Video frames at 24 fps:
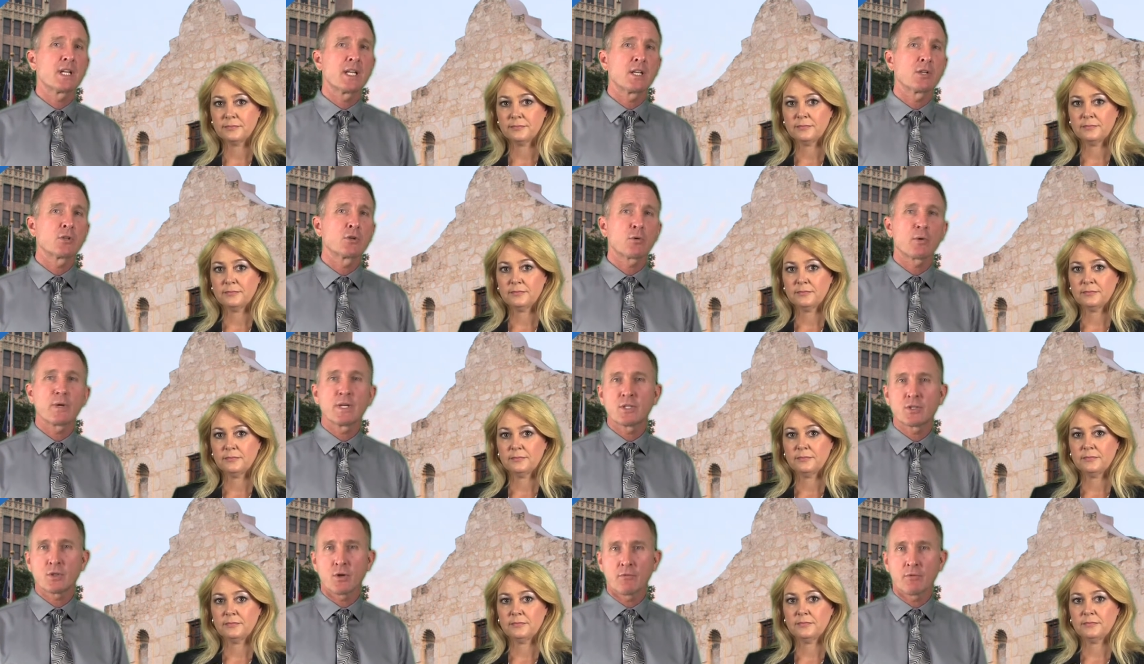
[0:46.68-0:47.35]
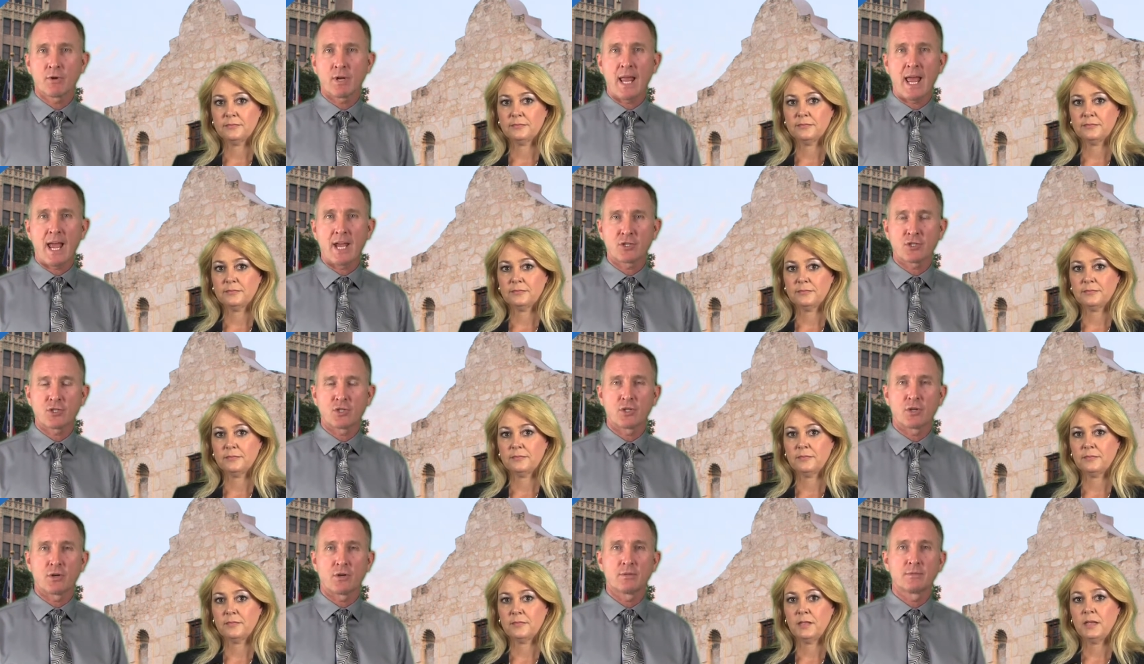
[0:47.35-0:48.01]
Speaker 1: increase over last
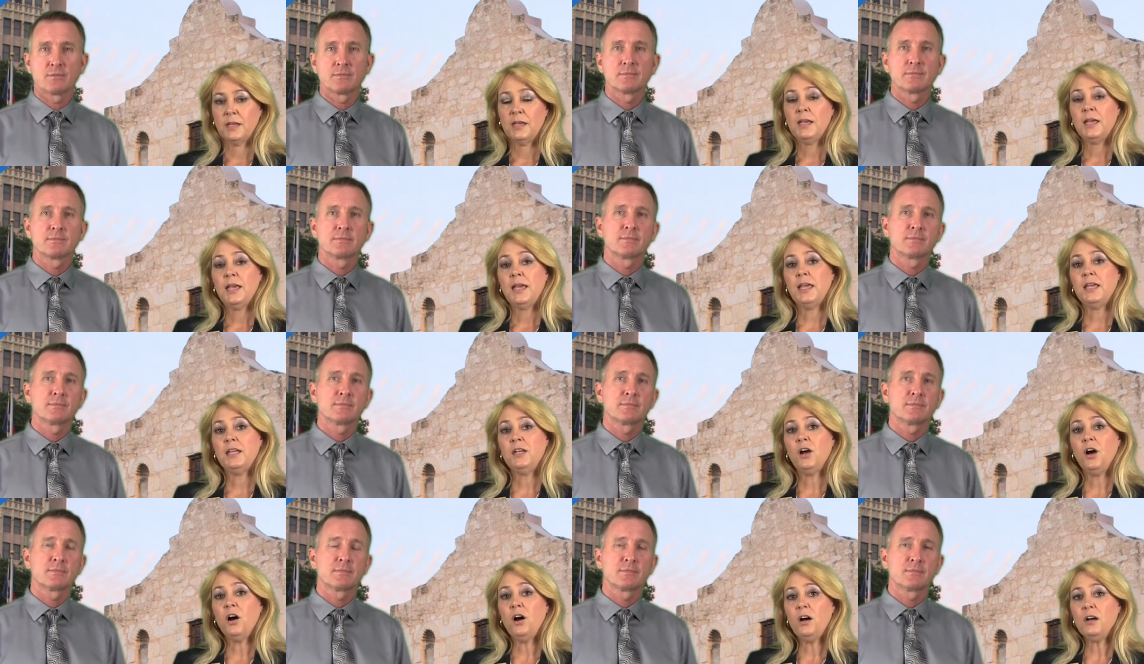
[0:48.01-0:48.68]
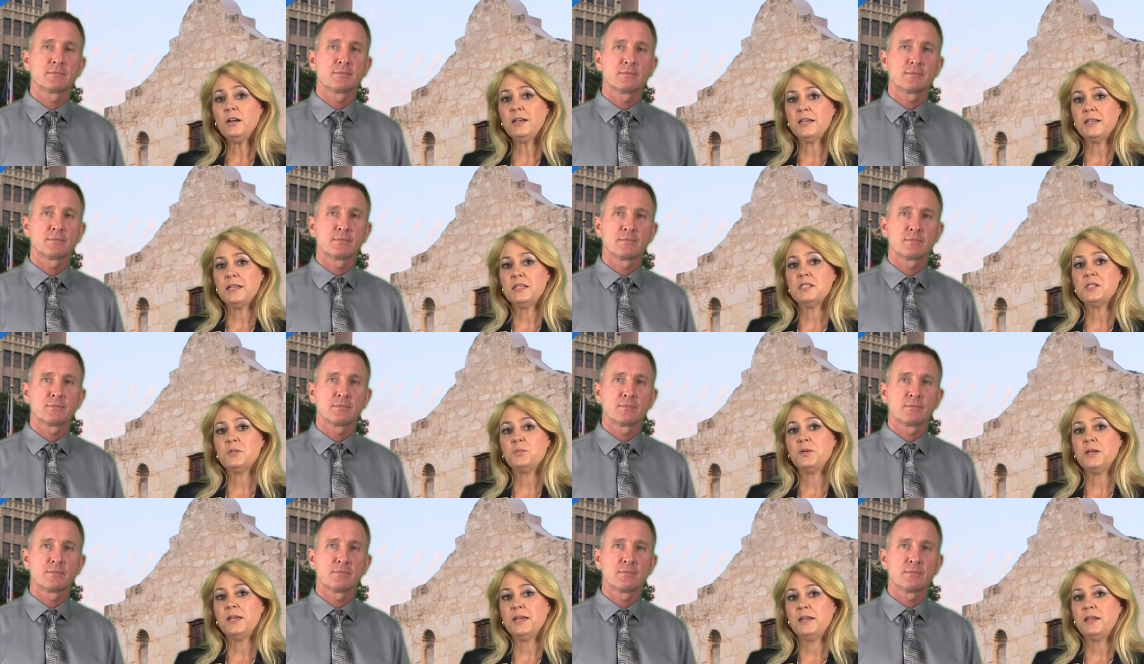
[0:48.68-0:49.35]
year.
Speaker 2: In August,
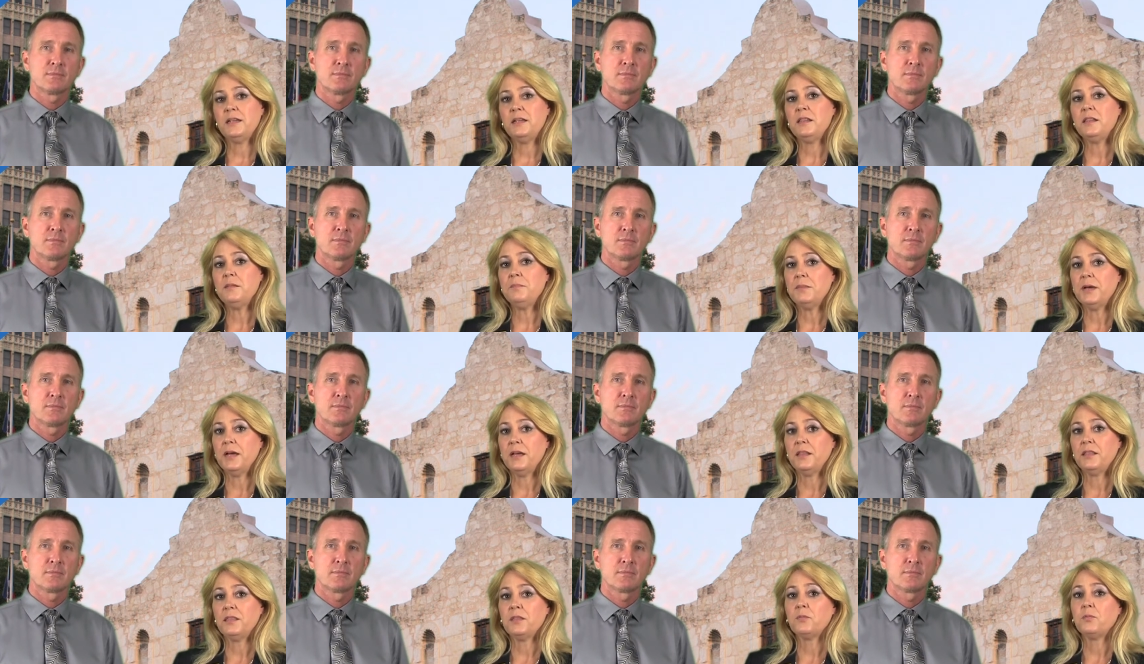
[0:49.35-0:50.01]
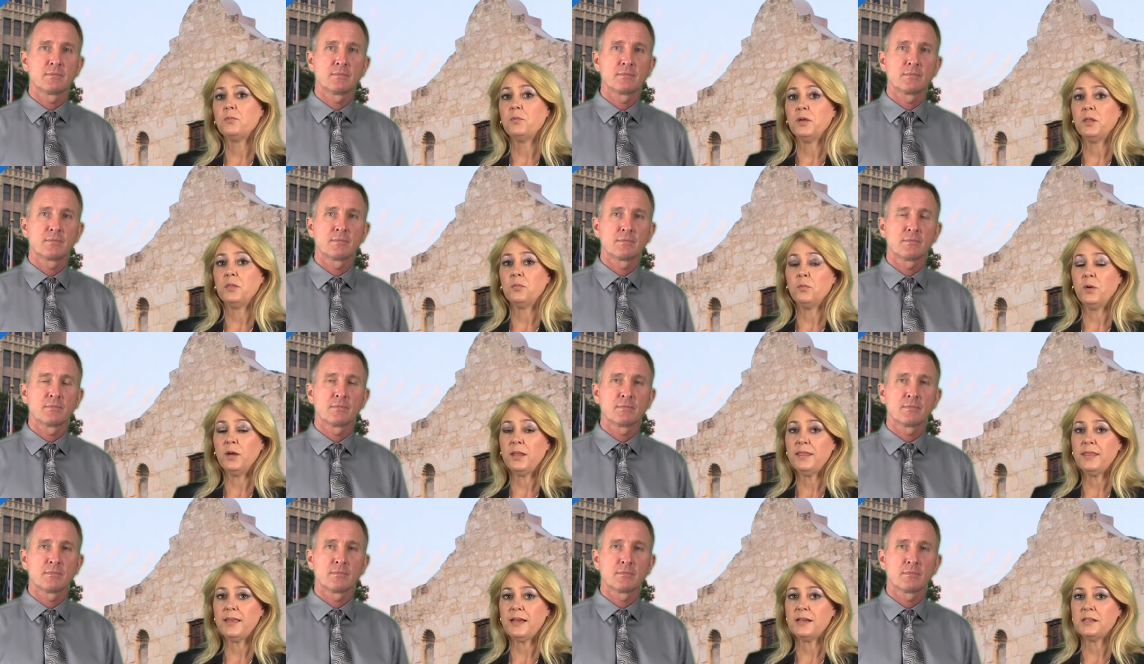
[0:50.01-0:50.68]
we ended the month with
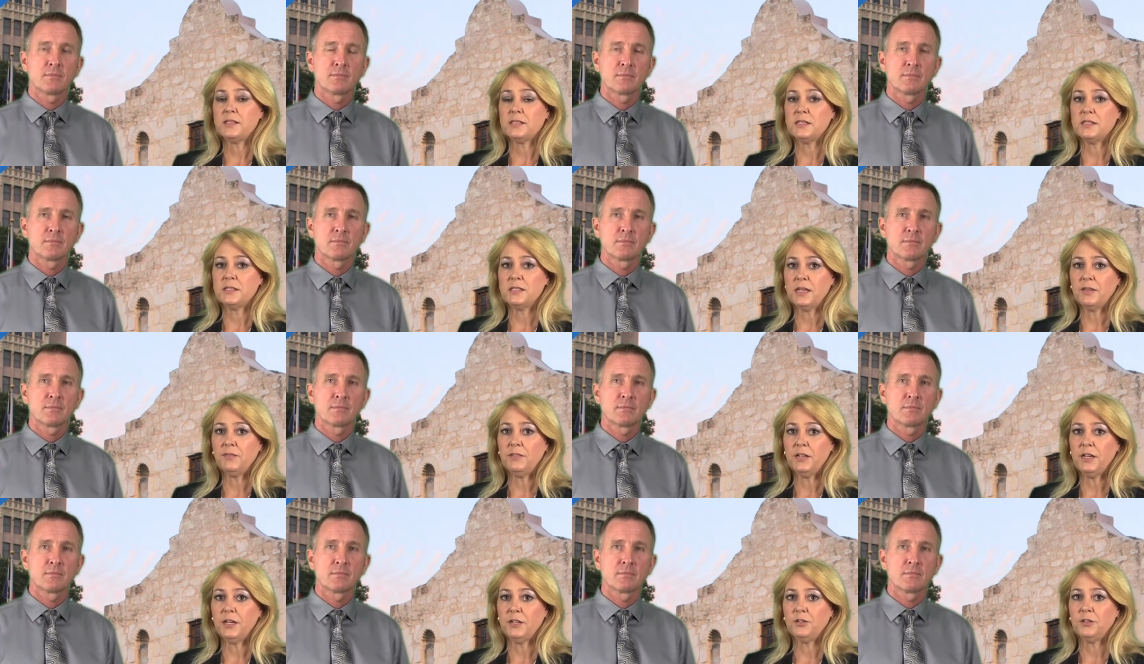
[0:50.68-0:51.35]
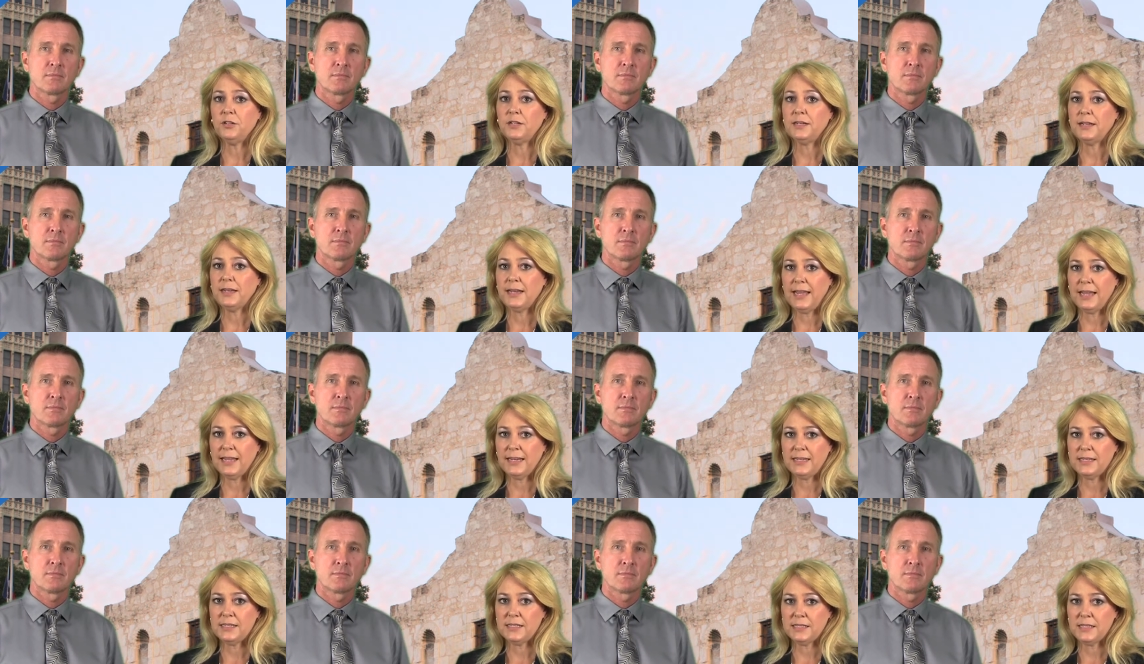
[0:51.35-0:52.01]

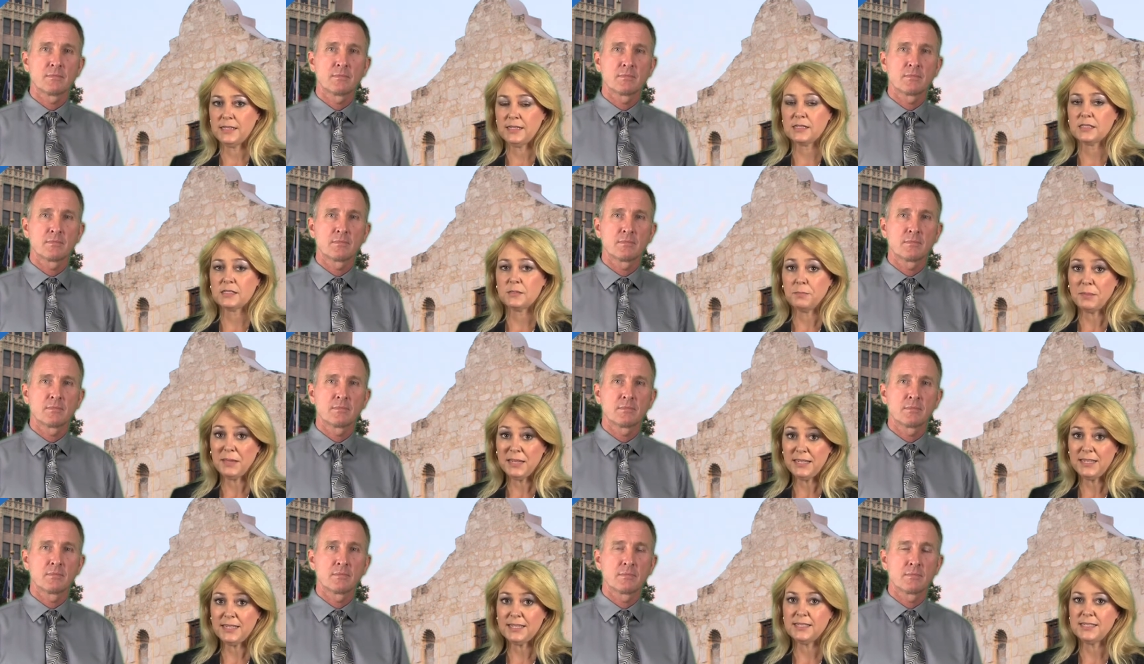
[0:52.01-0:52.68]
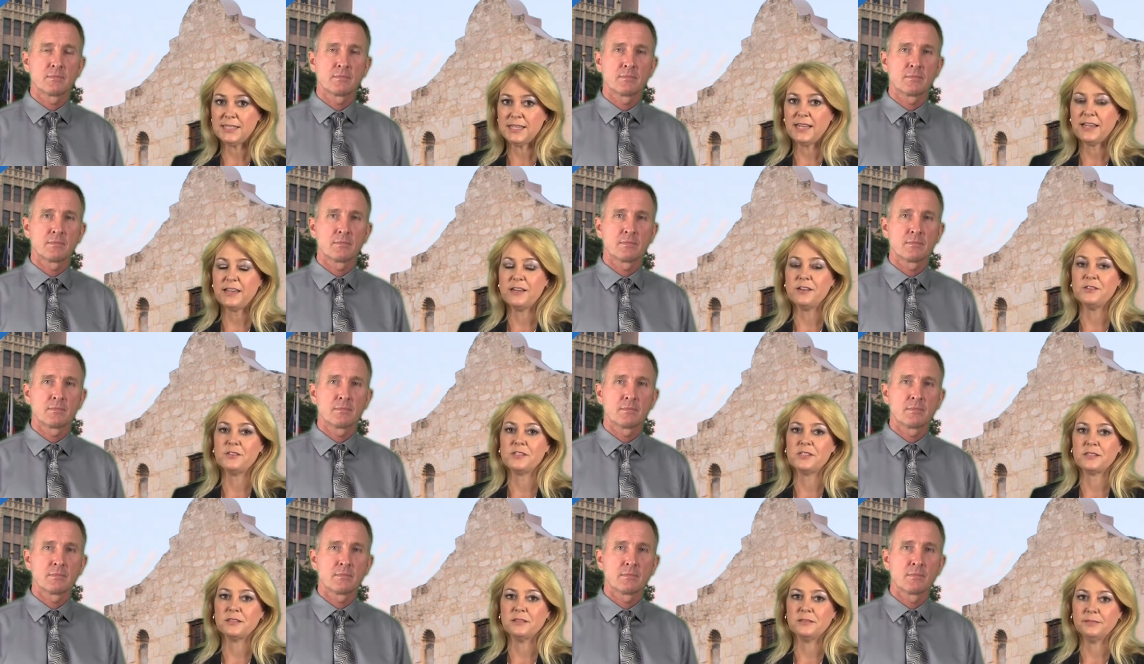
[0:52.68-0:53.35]
1,786 pending
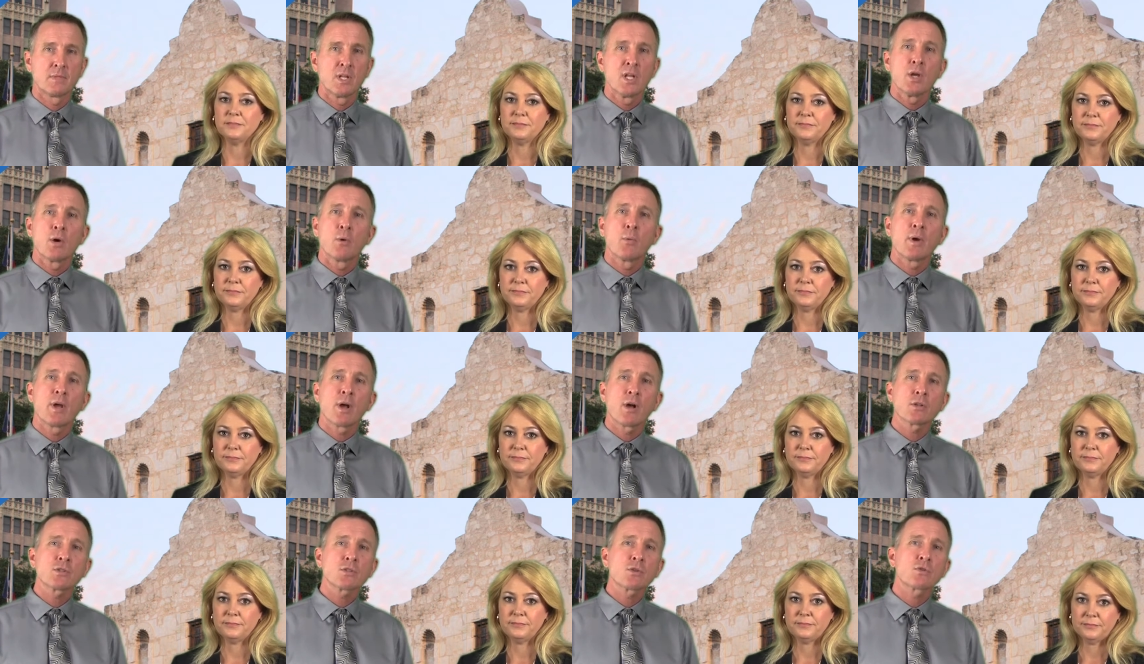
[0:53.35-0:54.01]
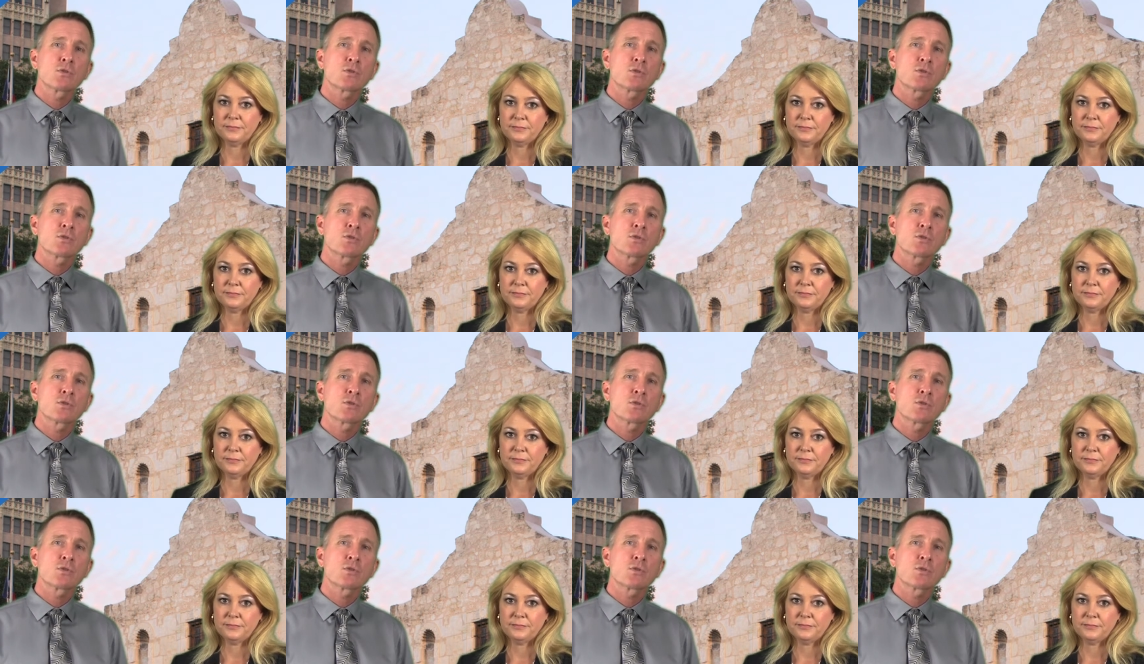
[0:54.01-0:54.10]
sales.
Speaker 1: We also